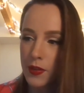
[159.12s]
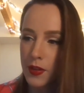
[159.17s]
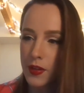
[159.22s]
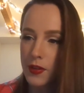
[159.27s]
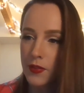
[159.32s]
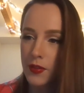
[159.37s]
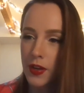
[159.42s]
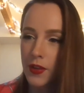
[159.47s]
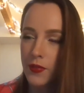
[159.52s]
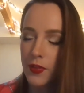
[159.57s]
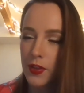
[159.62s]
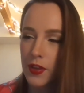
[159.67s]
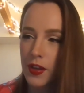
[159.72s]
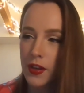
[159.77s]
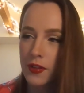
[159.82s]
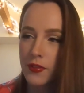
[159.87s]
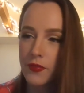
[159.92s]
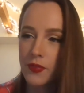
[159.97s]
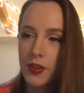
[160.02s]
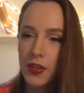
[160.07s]
don't have a
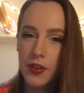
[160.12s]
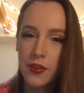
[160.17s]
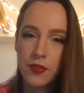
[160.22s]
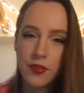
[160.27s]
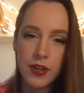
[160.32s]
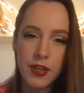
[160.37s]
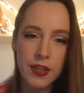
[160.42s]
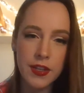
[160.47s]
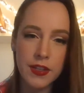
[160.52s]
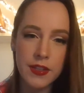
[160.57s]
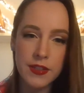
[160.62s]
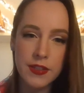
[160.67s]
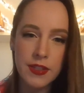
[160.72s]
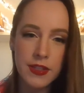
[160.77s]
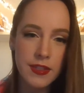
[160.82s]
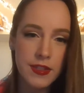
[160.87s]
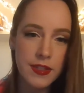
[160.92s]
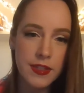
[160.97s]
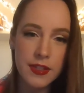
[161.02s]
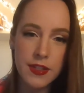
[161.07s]
lot of ingredient
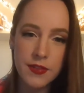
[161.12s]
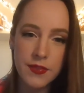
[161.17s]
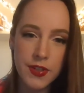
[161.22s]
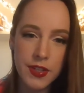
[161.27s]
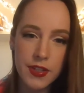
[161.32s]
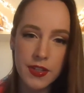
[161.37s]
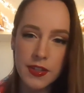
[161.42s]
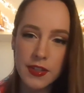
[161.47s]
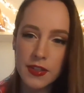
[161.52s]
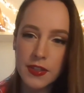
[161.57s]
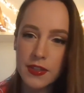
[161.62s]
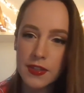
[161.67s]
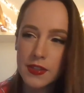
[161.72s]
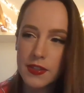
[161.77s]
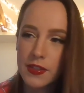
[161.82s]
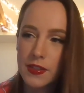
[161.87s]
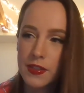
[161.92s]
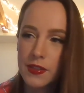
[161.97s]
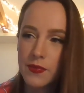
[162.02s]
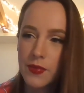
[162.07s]
sensitivities.
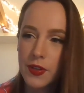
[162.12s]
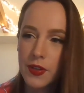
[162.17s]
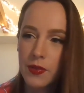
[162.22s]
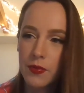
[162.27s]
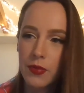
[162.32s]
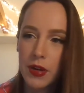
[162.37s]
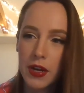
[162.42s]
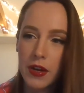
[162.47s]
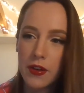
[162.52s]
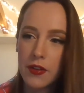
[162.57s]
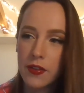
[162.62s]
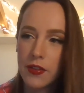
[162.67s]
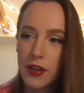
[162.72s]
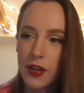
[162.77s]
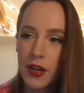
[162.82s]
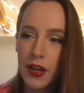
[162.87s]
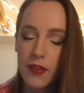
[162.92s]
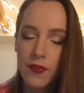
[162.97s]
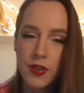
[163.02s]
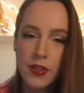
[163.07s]
It's very rare that
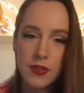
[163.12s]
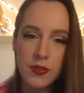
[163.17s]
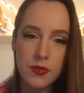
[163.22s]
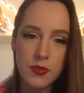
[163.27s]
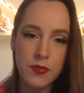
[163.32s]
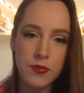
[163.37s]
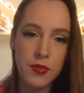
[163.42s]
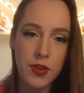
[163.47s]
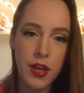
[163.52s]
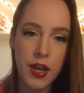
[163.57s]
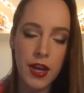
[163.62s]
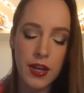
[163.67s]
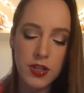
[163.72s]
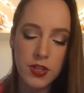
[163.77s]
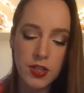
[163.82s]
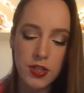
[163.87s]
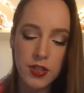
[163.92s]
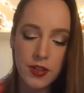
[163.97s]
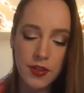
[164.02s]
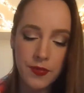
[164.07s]
I have any sort of
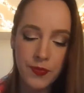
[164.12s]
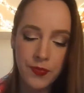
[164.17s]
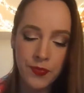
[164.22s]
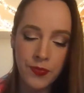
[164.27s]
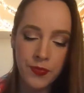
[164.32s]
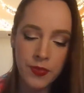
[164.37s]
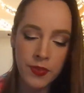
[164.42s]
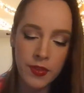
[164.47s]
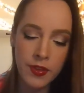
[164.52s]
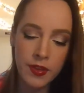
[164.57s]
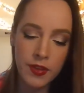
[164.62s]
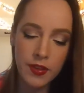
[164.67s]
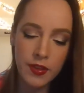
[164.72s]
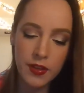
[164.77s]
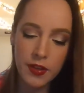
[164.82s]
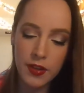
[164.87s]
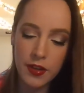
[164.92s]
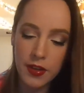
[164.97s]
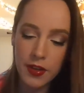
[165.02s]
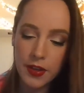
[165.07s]
reaction.
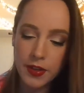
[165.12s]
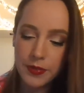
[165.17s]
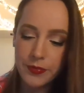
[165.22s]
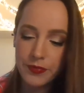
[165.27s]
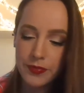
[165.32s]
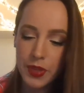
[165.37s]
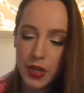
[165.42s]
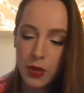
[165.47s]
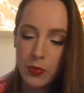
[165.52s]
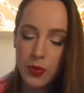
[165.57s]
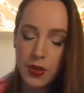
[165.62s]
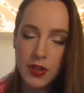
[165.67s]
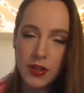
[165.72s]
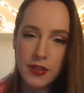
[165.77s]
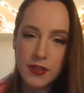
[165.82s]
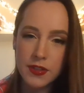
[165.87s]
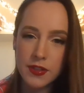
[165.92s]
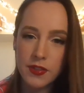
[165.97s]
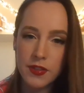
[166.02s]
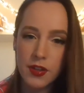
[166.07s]
I wouldn't
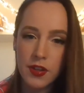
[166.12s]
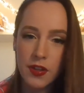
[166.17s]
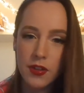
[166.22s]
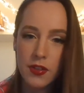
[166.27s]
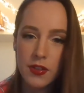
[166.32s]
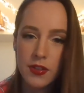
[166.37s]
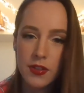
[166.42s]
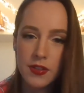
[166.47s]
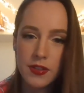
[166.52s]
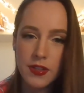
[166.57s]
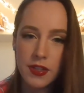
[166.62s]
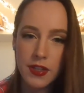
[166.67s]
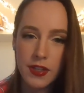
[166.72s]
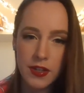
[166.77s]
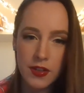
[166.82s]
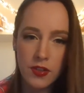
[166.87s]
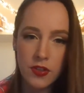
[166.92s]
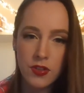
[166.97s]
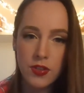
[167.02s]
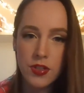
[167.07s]
necessarily call this like
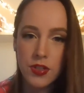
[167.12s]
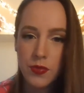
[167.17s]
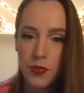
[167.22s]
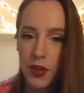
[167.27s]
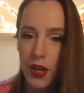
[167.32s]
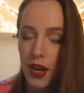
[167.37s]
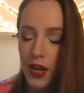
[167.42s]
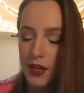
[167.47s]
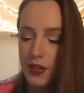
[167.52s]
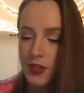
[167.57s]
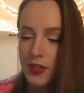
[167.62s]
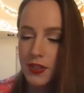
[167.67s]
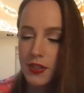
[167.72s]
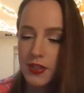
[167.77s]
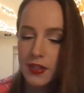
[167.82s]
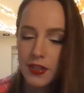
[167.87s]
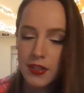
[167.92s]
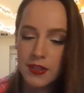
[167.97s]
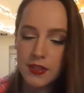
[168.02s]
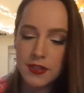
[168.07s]
an allergic reaction
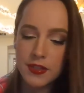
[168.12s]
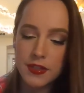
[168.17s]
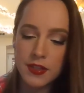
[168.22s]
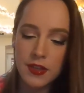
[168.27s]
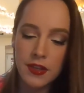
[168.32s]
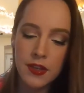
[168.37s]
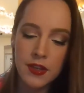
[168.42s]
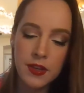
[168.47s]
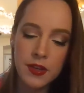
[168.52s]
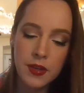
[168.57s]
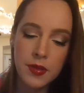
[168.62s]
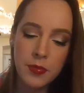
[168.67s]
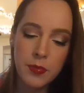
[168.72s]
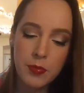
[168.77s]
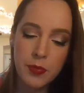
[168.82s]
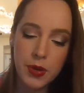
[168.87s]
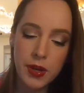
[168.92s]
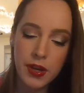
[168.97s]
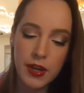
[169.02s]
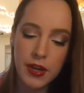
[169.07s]
to this,
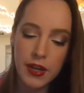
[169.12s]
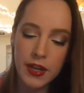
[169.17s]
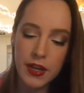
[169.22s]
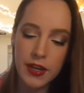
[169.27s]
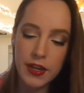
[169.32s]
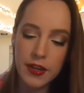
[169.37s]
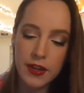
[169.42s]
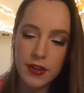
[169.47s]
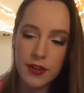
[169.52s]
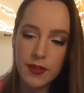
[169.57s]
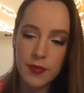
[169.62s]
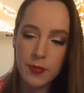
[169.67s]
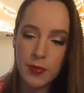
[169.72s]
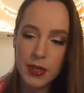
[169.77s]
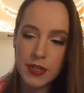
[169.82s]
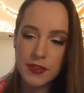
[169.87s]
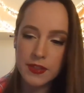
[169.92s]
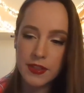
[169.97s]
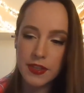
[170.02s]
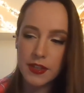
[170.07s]
but
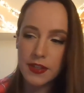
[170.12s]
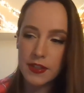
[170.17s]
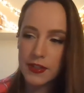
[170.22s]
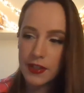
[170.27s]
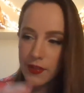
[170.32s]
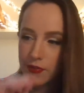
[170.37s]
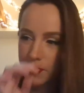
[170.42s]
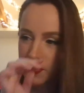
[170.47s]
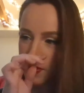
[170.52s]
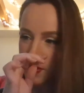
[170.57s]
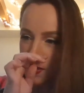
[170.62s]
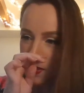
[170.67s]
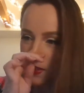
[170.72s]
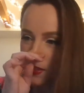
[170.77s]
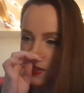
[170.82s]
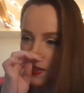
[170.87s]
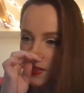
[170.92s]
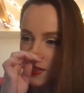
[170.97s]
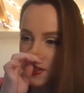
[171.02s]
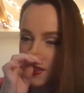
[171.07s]
my skin
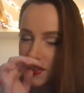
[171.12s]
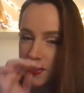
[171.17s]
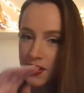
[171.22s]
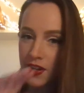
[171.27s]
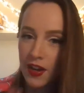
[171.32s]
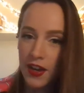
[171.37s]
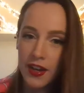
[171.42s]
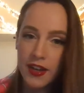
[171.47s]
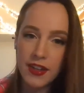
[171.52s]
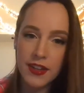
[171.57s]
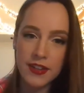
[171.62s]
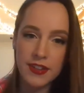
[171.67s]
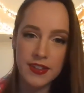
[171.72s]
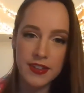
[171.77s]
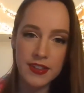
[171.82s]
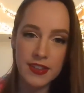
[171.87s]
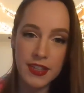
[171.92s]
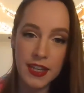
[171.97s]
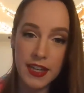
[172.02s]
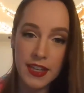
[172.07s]
definitely did not
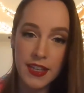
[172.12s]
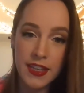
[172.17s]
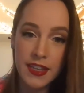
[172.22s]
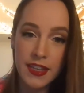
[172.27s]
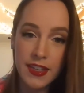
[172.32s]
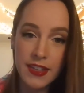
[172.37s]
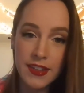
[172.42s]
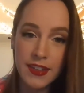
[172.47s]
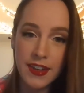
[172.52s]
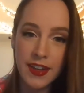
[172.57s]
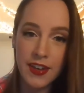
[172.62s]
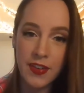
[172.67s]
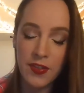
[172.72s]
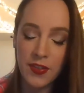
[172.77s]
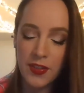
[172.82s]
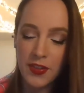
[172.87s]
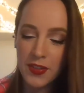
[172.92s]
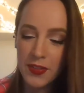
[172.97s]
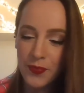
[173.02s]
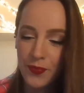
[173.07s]
like it at
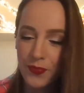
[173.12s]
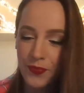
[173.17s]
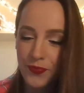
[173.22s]
all.